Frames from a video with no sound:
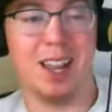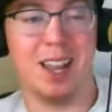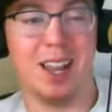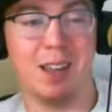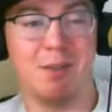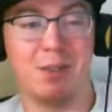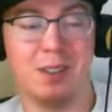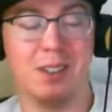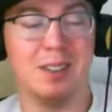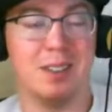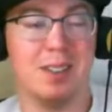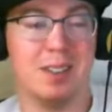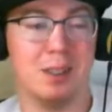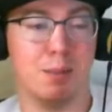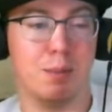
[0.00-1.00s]
half
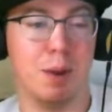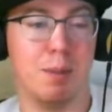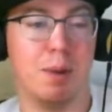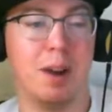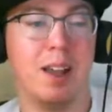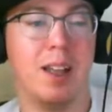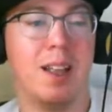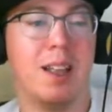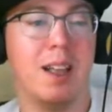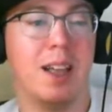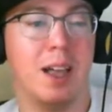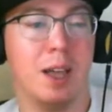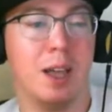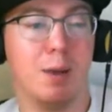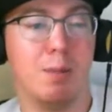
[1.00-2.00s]
is a bummer.
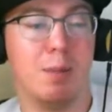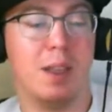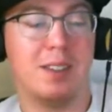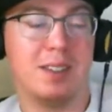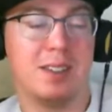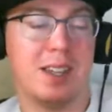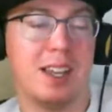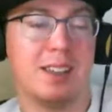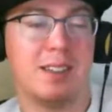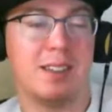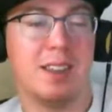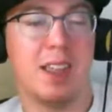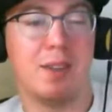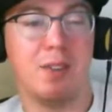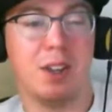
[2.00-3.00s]
That said, he gets
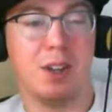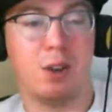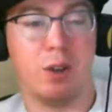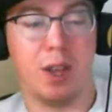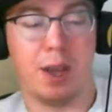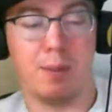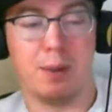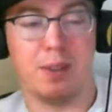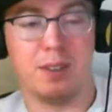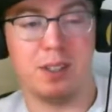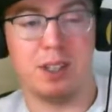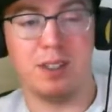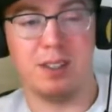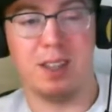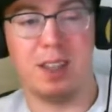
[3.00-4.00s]
a lefty in Cole
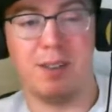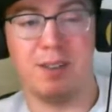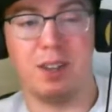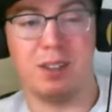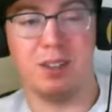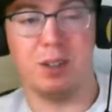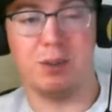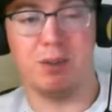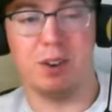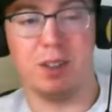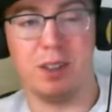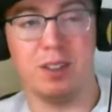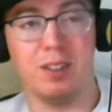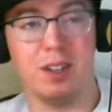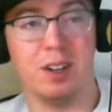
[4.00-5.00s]
Hamels, and he's hit lefties so
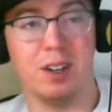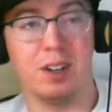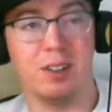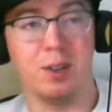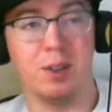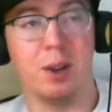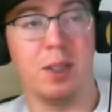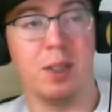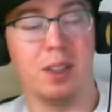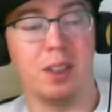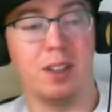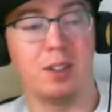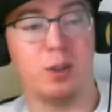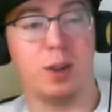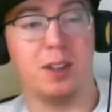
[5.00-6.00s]
far this year, so I don't
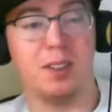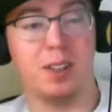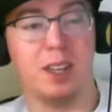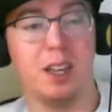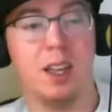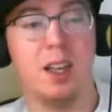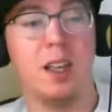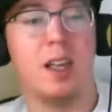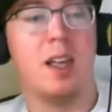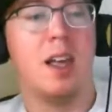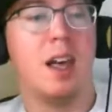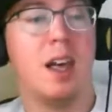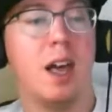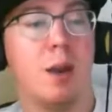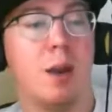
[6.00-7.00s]
think that's crazy.
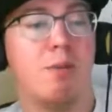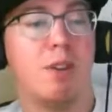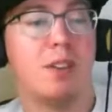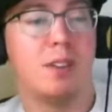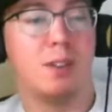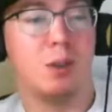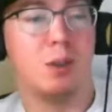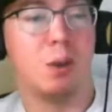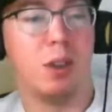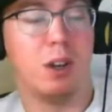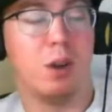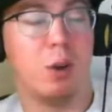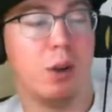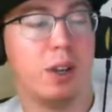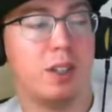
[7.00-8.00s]
Francisco
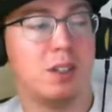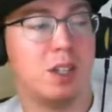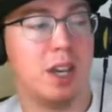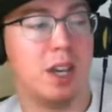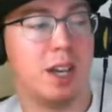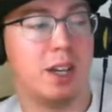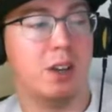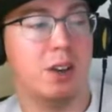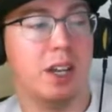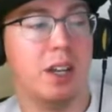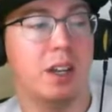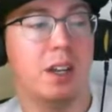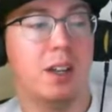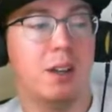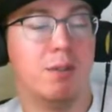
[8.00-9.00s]
Lindor gets Chad
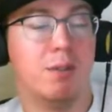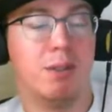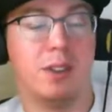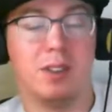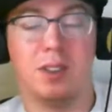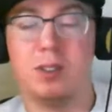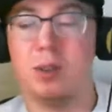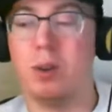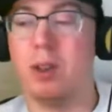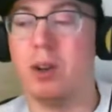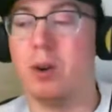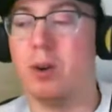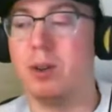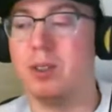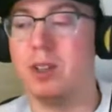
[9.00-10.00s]
Green. Francisco
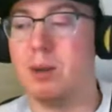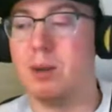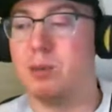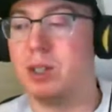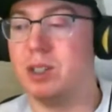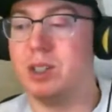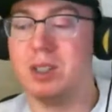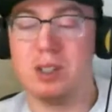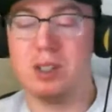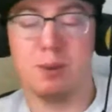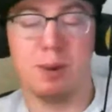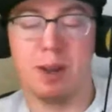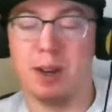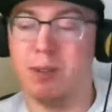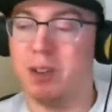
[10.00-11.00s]
Lindor is an option just
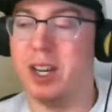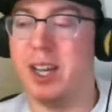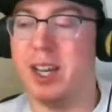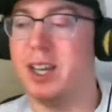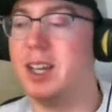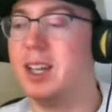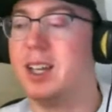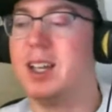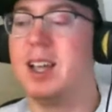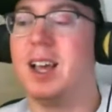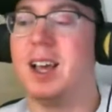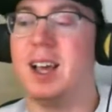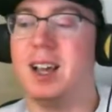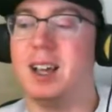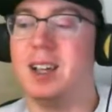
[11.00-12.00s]
about every day.
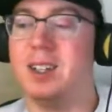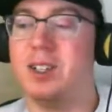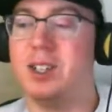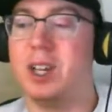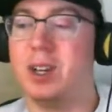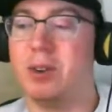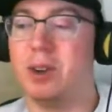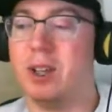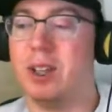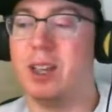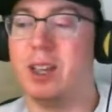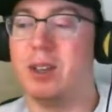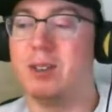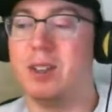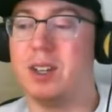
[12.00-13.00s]
Chad Green,
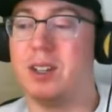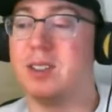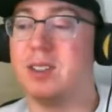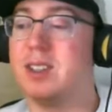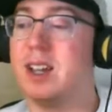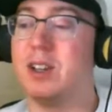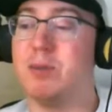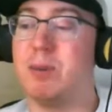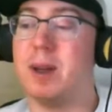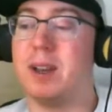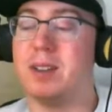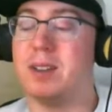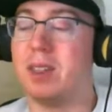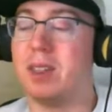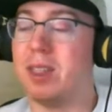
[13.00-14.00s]
like you said, is not as
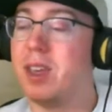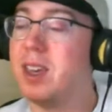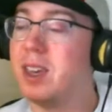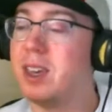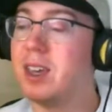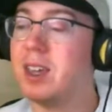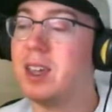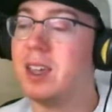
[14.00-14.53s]
bad as you think,